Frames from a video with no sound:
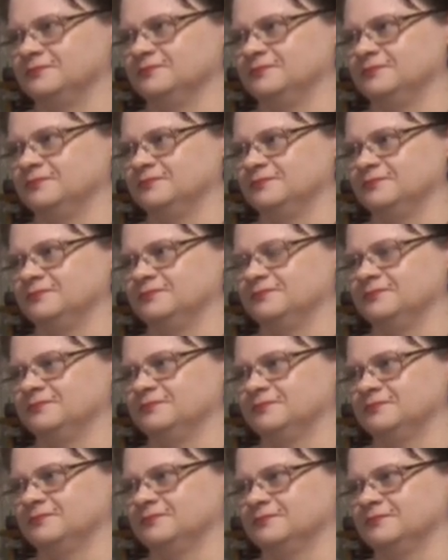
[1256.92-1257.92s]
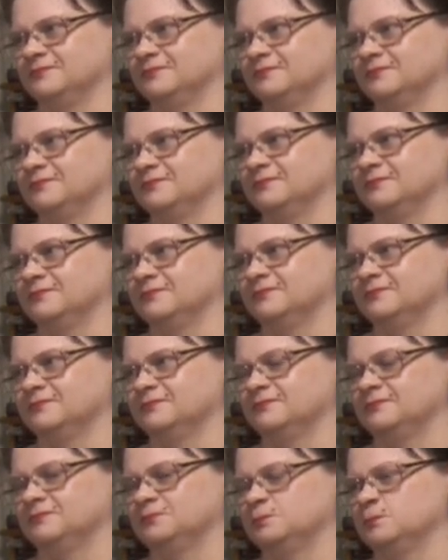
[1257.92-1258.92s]

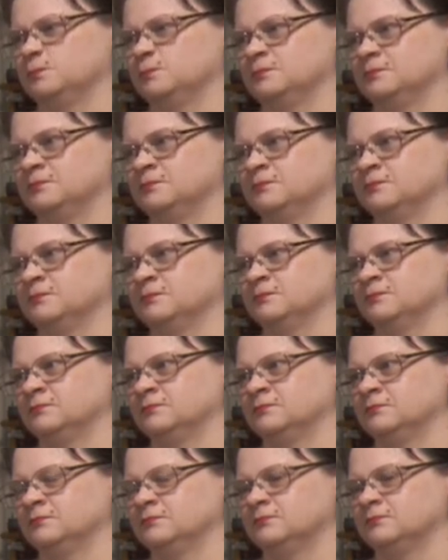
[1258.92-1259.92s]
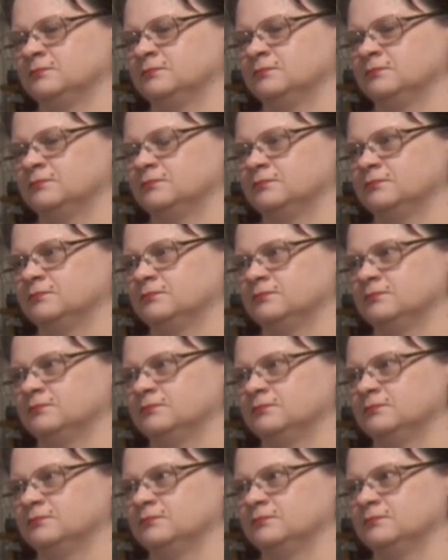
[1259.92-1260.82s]
[no speech]